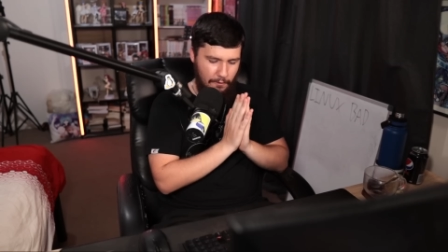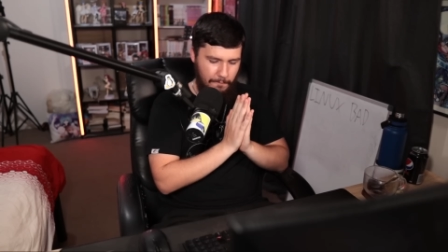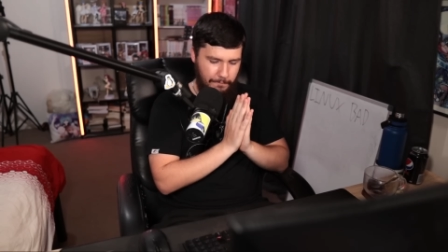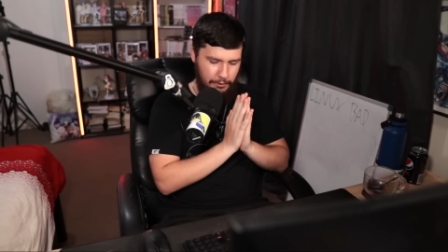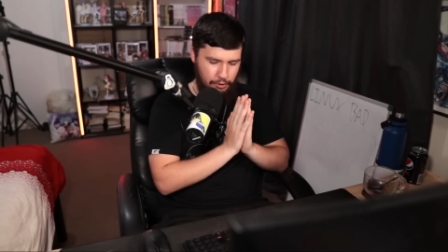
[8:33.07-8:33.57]

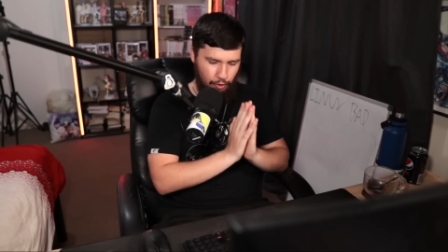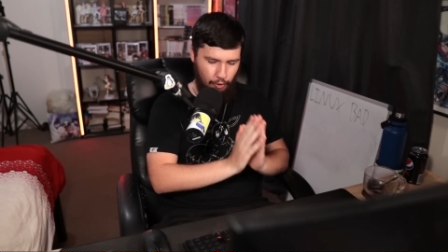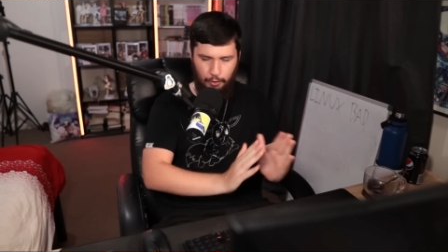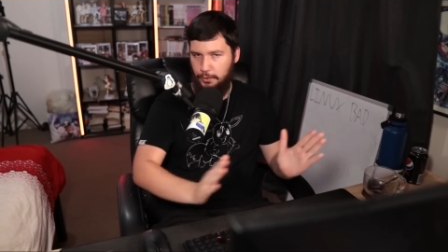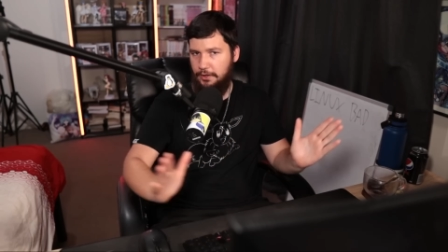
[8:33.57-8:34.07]

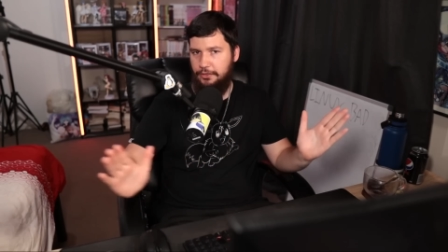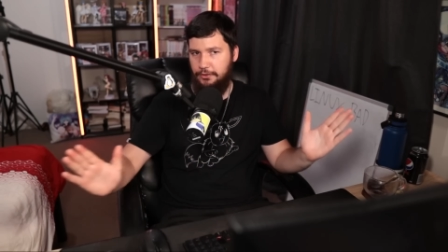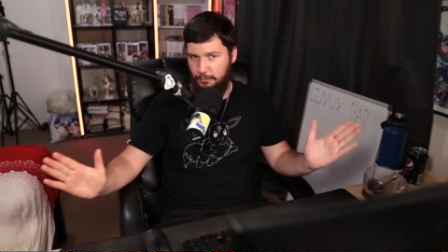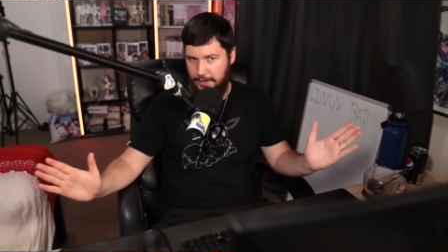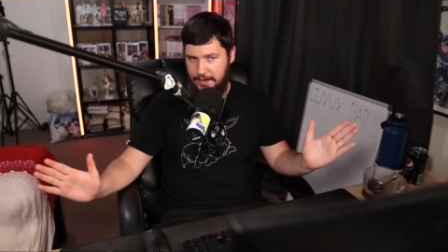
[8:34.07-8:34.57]
Fedora
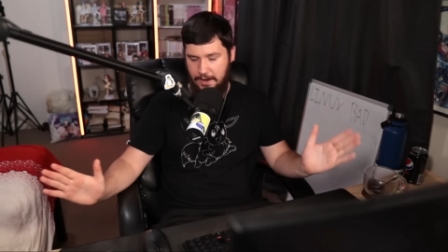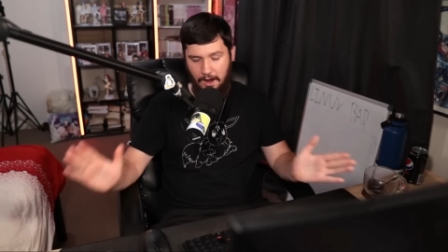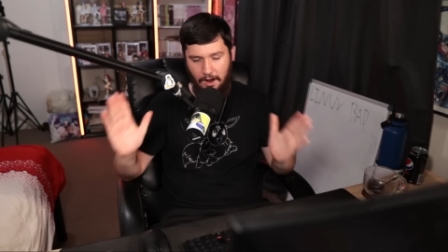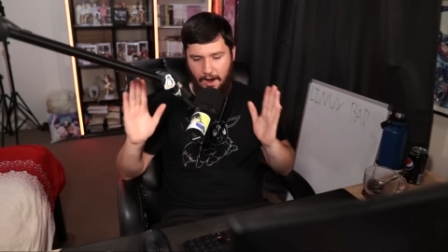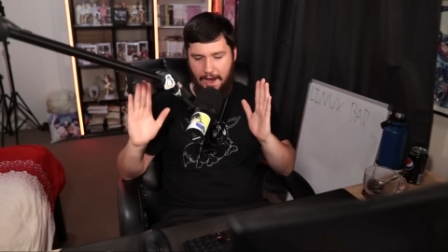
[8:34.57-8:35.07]
three,
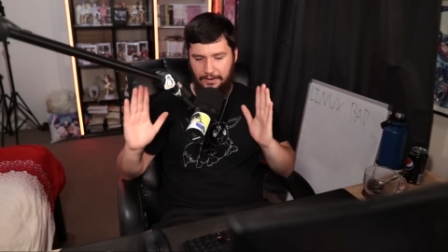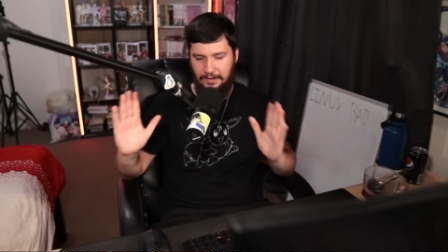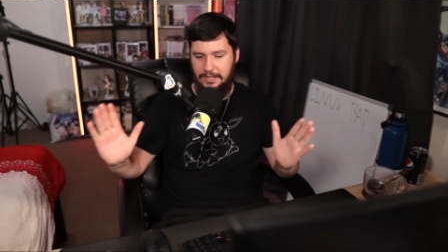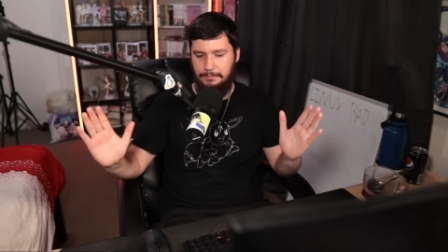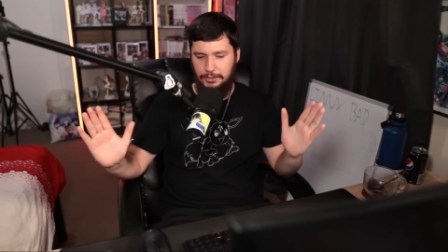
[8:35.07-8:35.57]
and
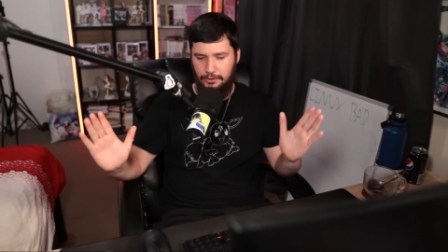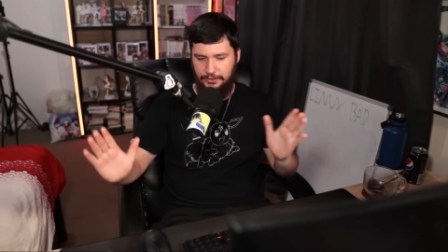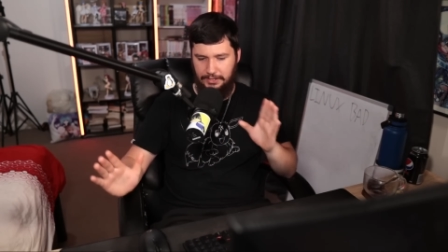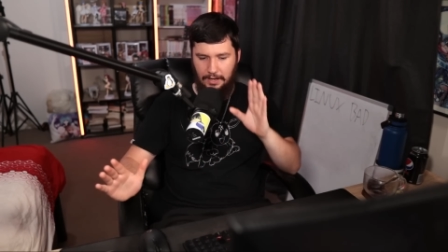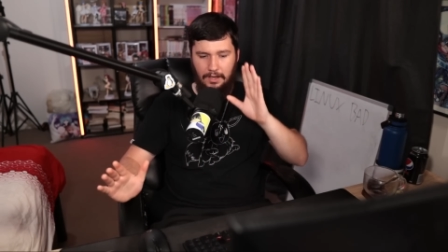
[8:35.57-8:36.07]
I am
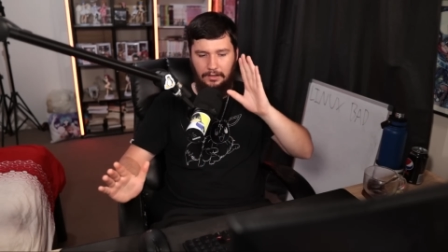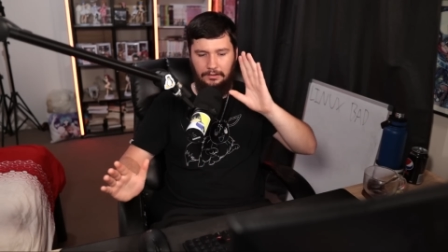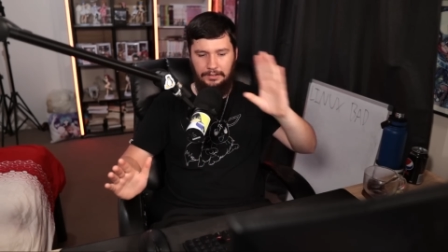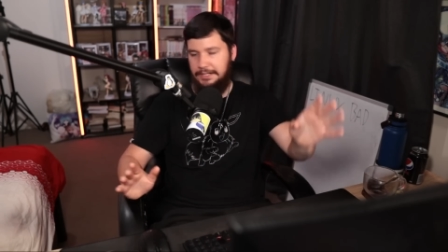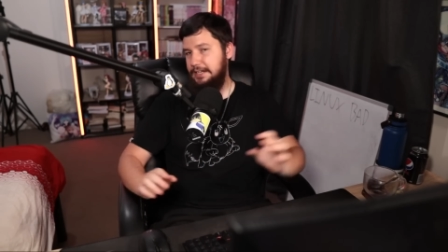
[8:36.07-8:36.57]
using
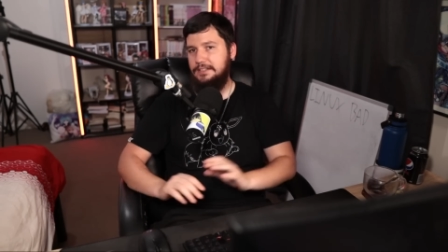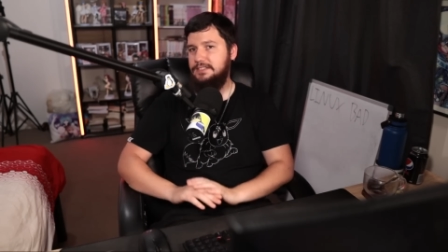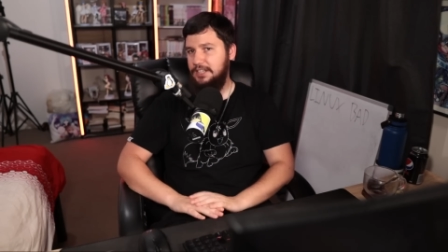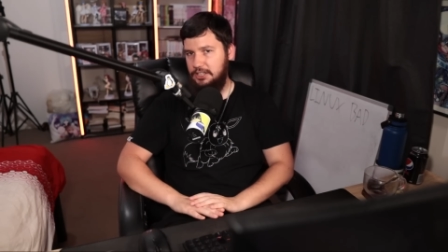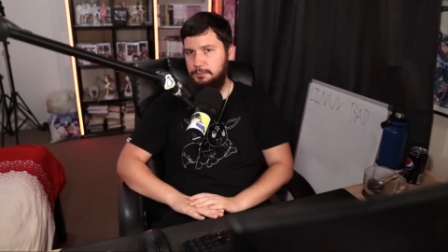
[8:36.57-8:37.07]
Linux
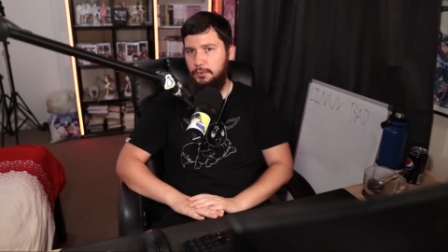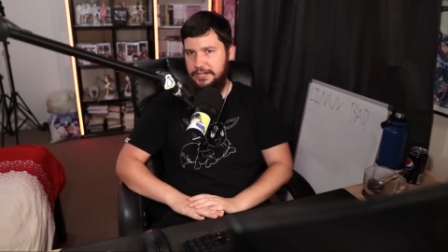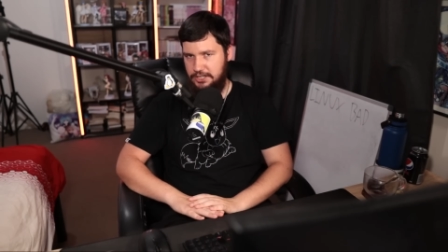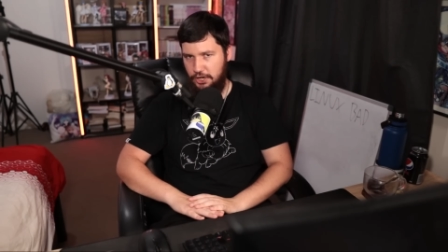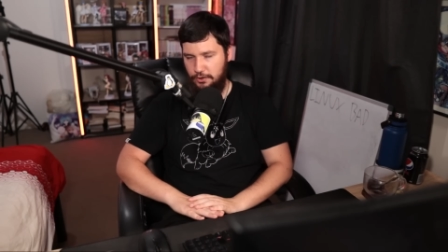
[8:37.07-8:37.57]
six
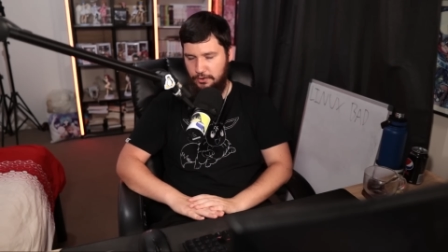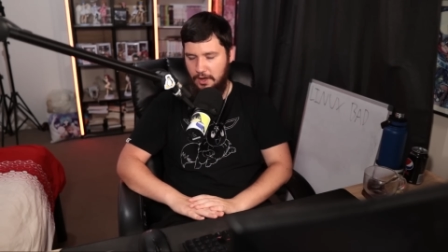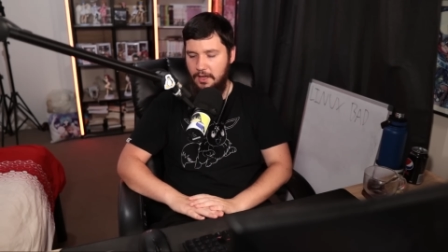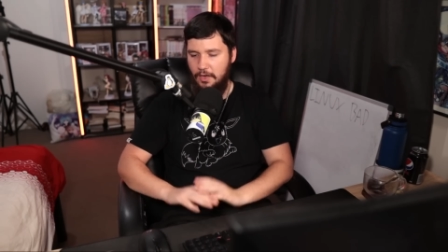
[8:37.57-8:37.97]
point two.